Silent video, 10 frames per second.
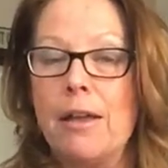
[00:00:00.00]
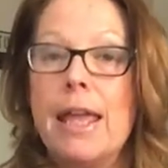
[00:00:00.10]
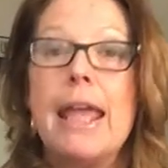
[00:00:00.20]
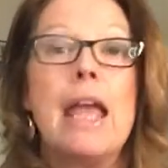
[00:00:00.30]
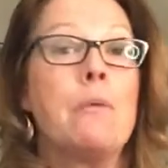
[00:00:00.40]

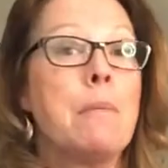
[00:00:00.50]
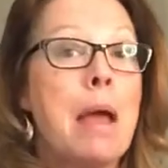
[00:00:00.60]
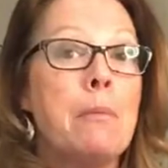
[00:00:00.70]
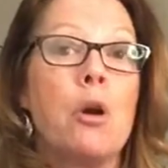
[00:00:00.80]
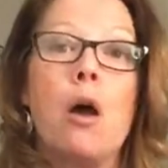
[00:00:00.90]
And
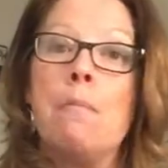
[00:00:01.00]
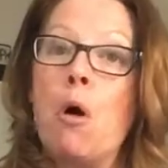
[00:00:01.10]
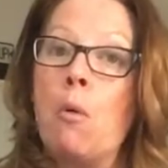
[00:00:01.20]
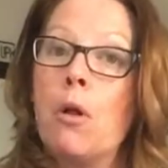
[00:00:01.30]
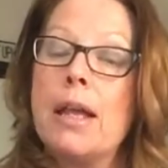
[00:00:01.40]
remember, a
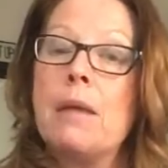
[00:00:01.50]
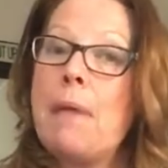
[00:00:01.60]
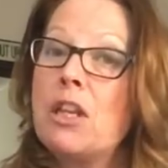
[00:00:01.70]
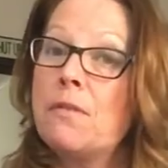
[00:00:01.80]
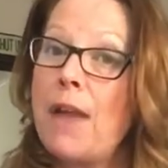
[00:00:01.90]
mobile and a
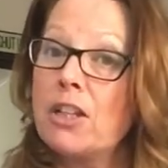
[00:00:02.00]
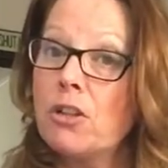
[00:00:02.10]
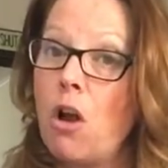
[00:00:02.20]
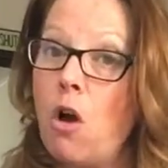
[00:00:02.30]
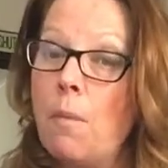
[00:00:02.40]
manufactured
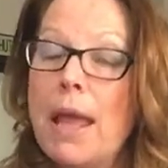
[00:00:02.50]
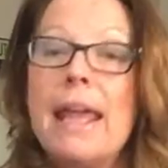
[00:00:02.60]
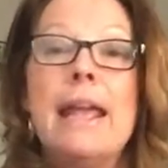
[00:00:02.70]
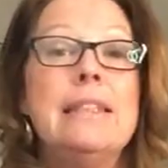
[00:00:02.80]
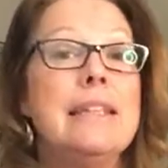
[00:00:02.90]
home,
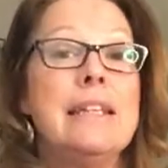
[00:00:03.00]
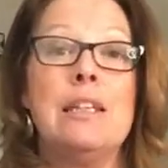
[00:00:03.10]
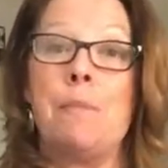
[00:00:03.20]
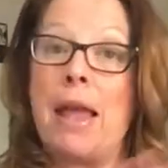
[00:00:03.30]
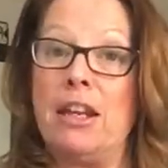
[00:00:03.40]
it's
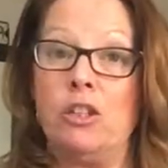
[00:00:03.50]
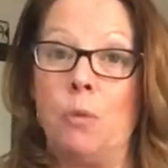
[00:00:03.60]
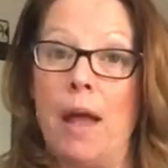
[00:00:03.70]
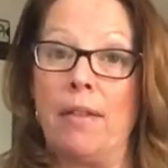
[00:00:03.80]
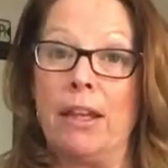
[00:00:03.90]
independent
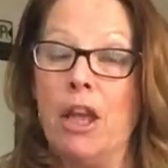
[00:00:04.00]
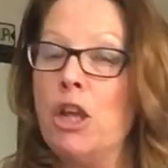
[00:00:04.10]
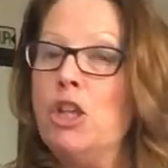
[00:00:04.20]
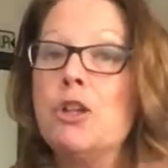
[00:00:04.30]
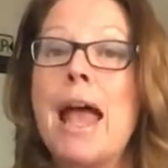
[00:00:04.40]
dwelling.
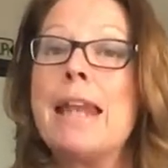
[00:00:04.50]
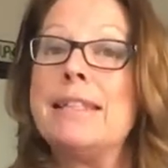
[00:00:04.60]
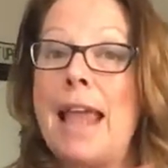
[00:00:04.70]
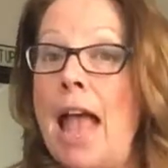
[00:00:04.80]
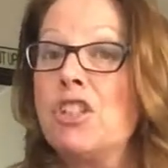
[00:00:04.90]
You're not
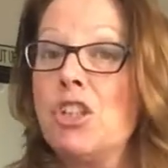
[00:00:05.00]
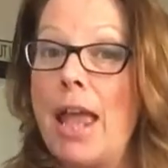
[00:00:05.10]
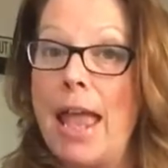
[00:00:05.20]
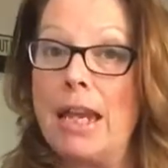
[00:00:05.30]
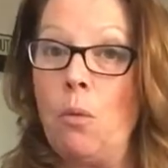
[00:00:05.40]
attached to
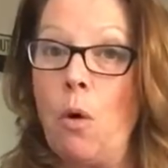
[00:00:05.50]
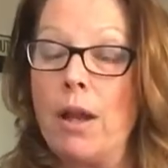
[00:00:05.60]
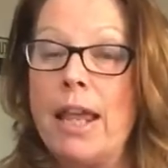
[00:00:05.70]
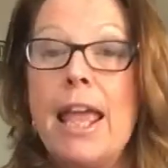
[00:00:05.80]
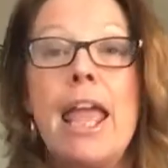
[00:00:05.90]
anyone,
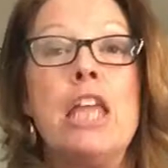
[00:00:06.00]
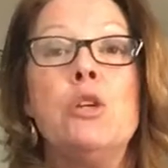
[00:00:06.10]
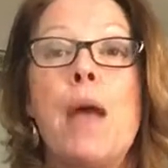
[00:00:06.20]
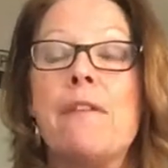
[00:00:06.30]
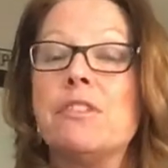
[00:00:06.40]
and you
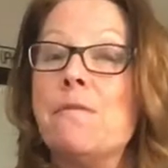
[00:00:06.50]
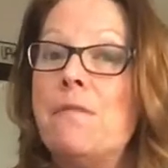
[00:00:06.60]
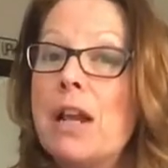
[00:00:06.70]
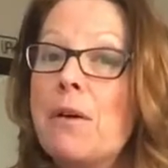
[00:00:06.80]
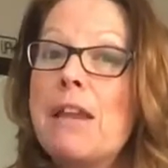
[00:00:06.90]
have some
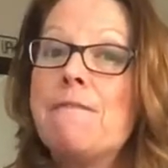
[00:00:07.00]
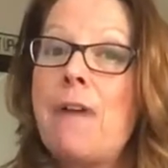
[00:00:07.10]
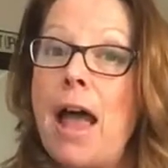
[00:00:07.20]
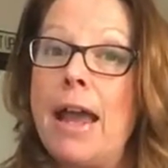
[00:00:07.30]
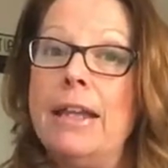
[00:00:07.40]
very
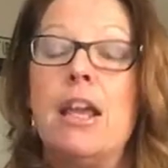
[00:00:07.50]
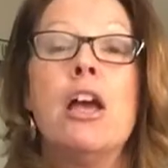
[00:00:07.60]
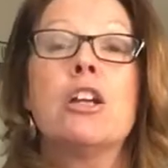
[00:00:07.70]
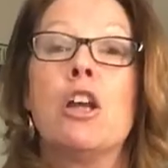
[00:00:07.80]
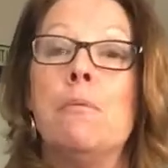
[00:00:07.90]
fine
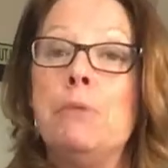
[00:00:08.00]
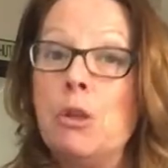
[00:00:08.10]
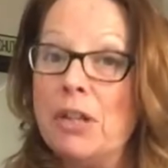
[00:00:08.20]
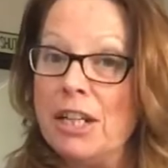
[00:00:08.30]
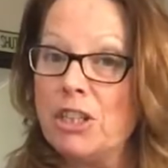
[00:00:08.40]

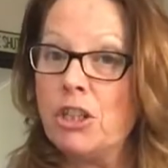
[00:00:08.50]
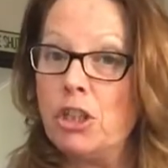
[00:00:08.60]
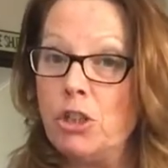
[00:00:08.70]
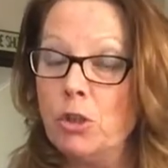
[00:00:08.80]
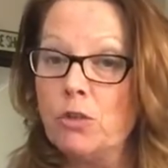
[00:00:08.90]
communities to
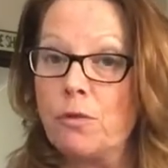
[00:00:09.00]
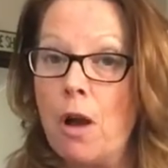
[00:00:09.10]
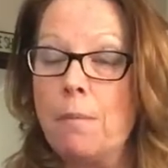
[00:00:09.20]
choose from.